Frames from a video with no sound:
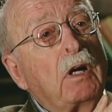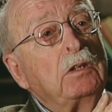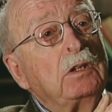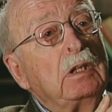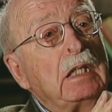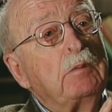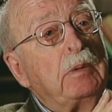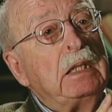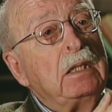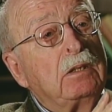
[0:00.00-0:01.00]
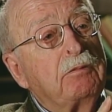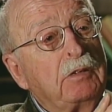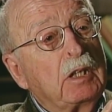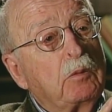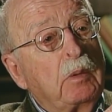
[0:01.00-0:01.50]
function has been
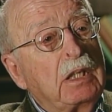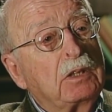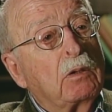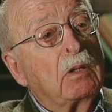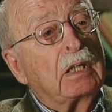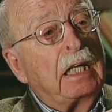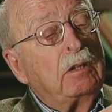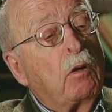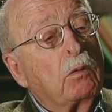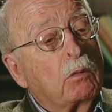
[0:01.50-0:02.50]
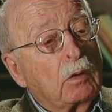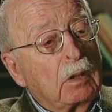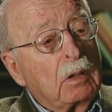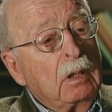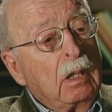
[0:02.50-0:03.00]
interfered with so that they no
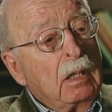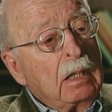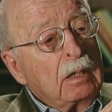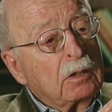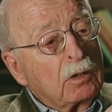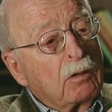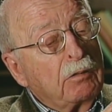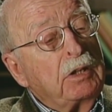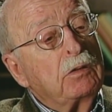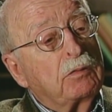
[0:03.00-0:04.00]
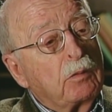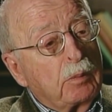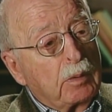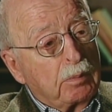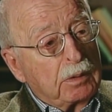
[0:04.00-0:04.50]
longer serve a useful
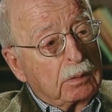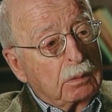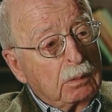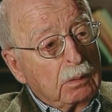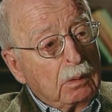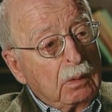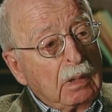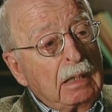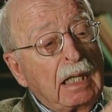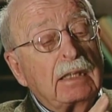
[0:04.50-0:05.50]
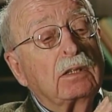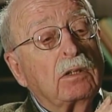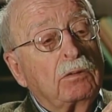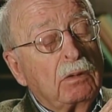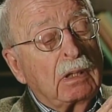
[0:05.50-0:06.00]
purpose. That's
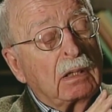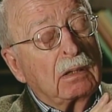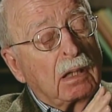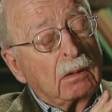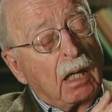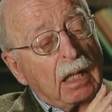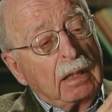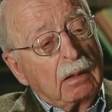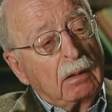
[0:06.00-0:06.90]
the, the, the line uh,